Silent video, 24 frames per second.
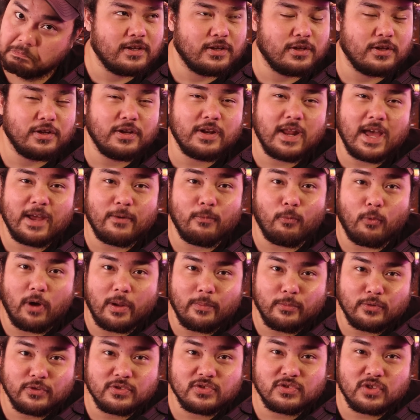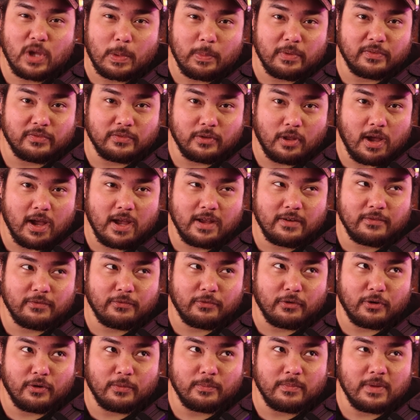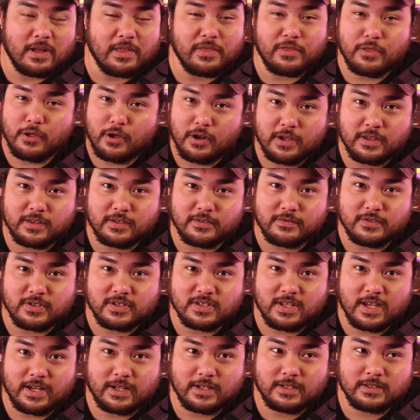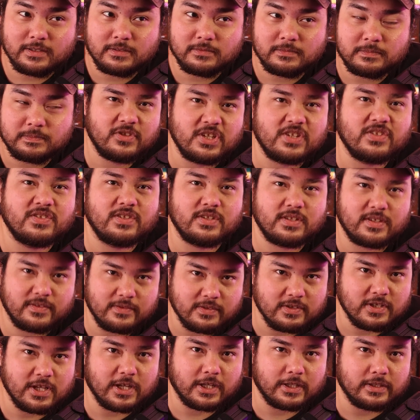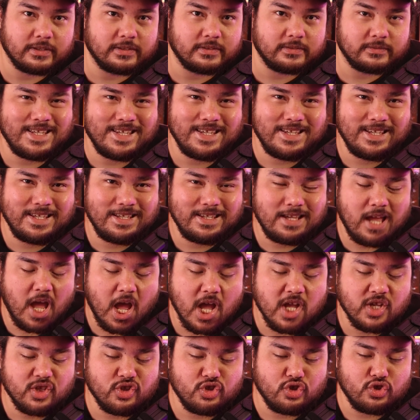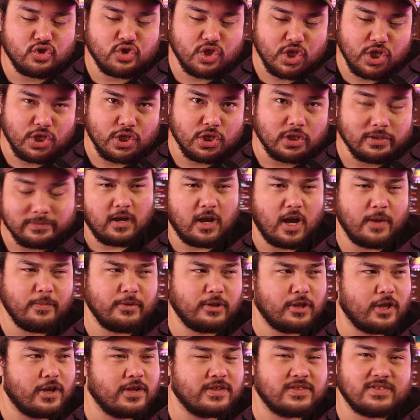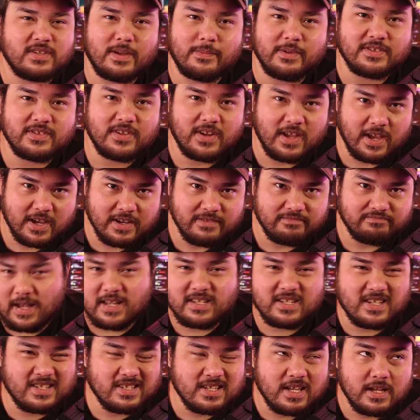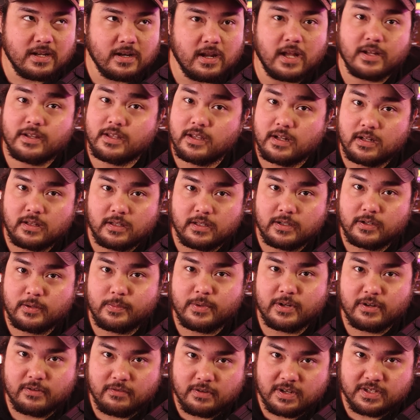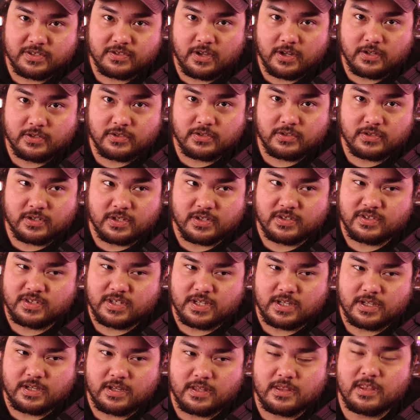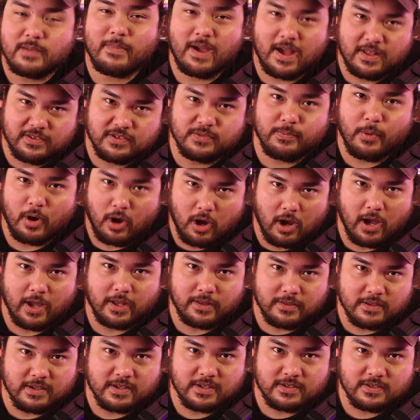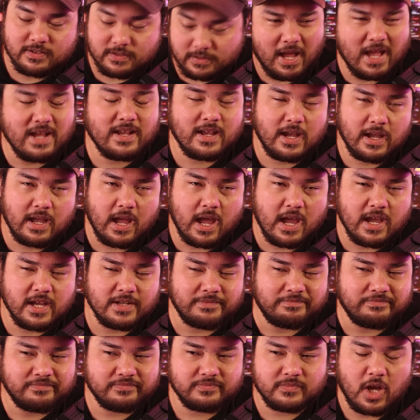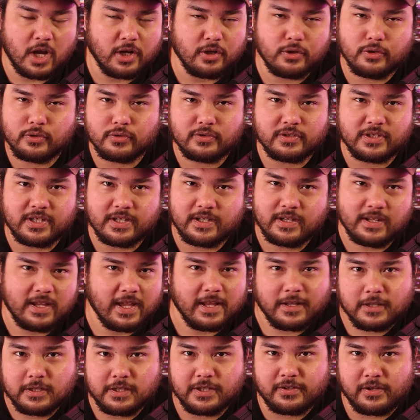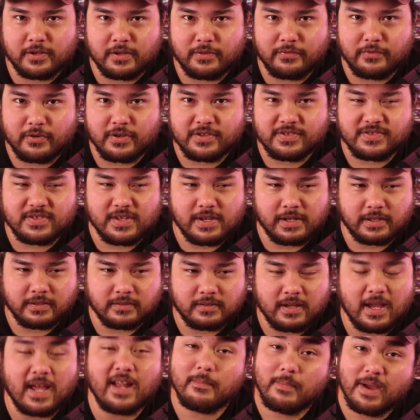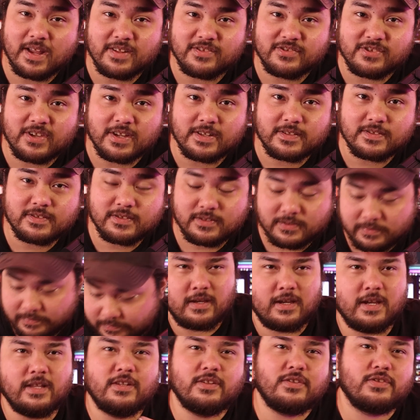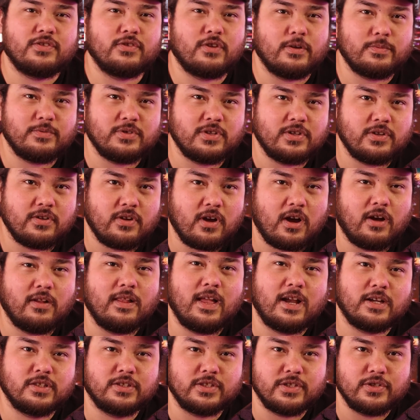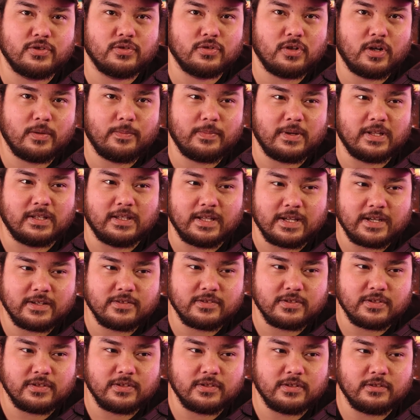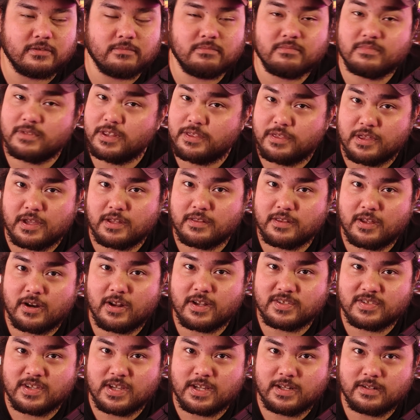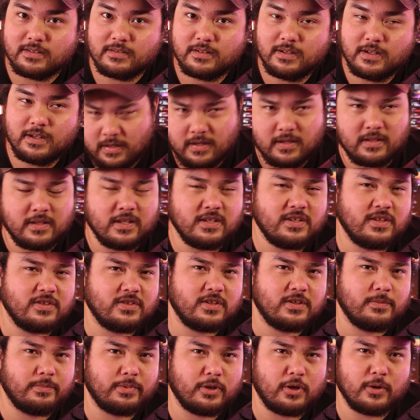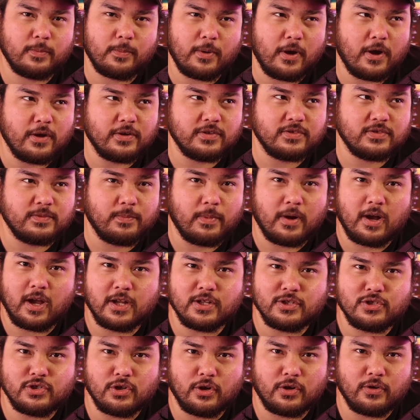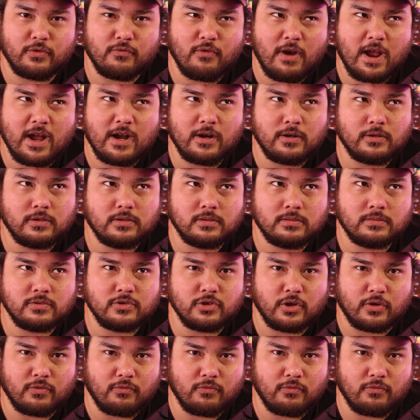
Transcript: You need to add one more stop of light from a 30th of a second, 60th of a second. Easy. Hope you learned something today. As I said, I did a little bit of research to see the maths behind this, aka I googled it and clicked on the first thing and it made sense. In the description, I'll actually drop a link to the thing that I seen. This is a blog post by John Rowell?